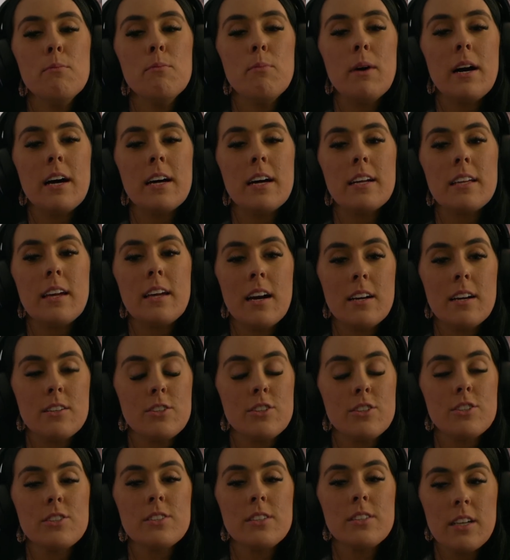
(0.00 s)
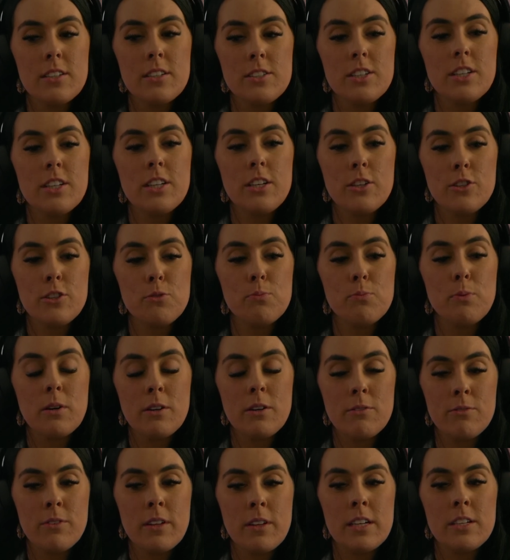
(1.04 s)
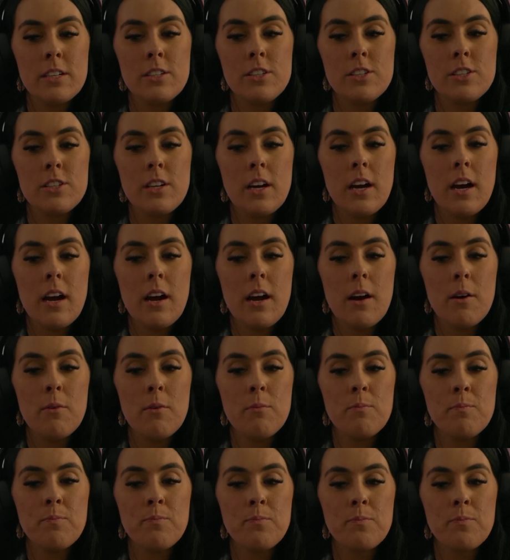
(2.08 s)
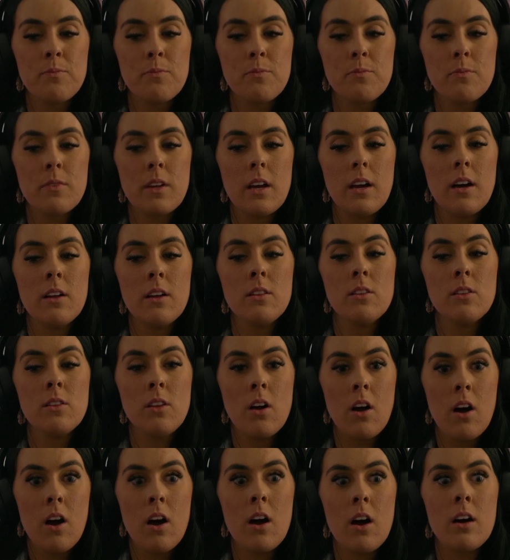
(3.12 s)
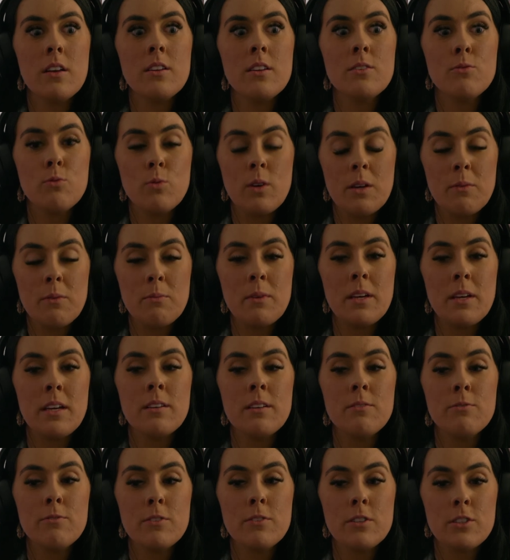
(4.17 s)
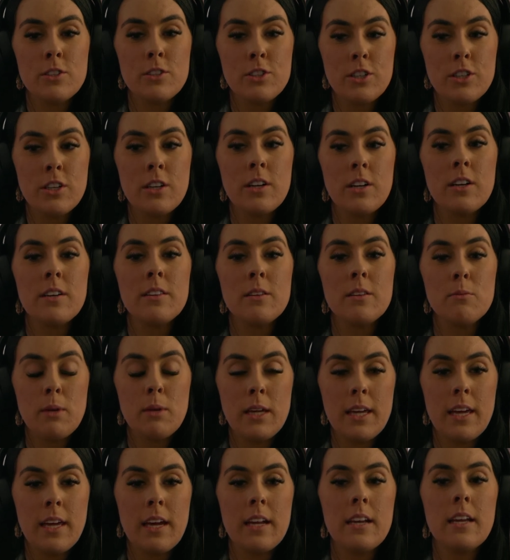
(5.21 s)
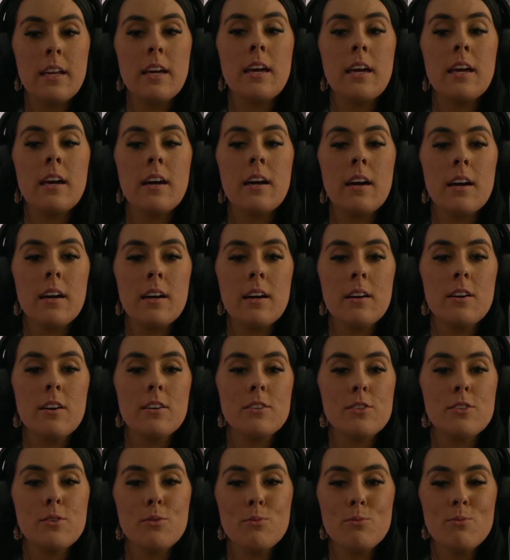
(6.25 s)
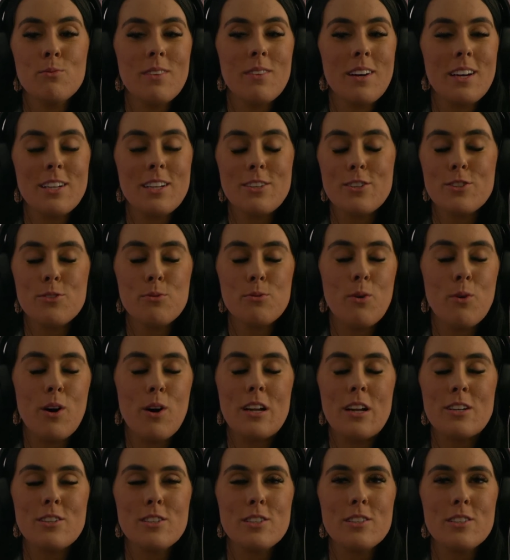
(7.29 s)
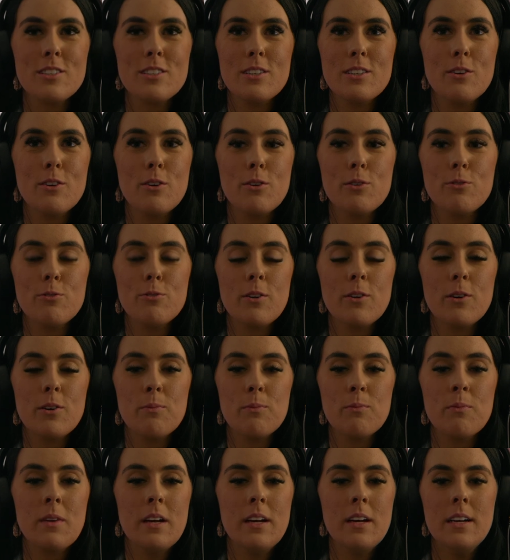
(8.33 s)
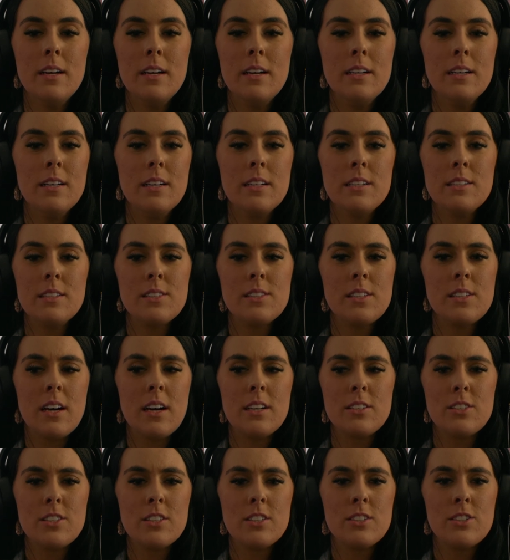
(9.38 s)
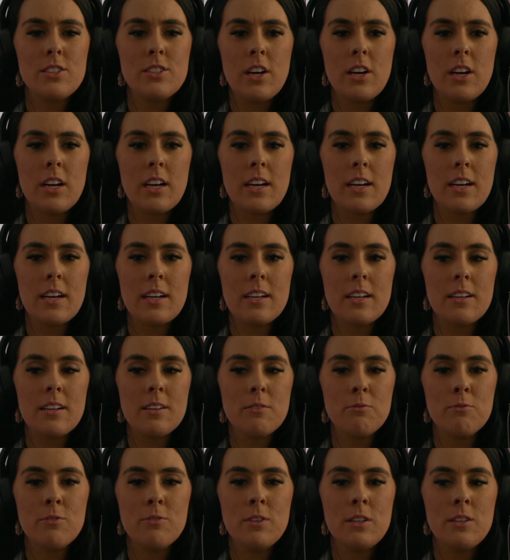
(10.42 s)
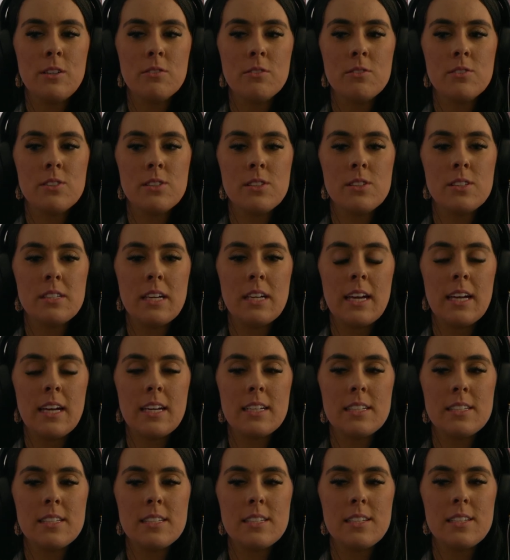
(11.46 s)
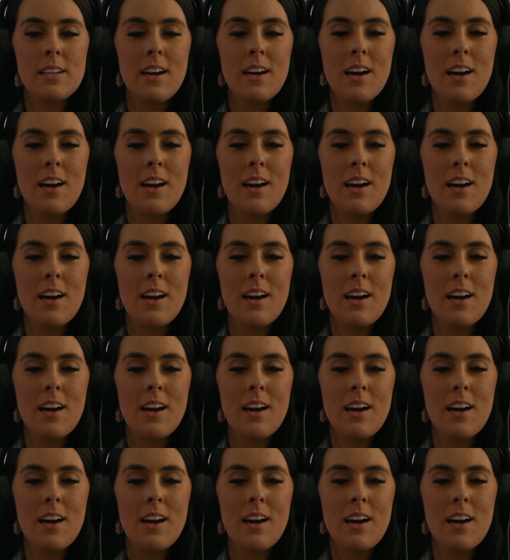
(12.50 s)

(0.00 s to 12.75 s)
But yeah, just such a huge privilege. A lot of women for sure at the beginning, I just watched go from such a dark and confused state.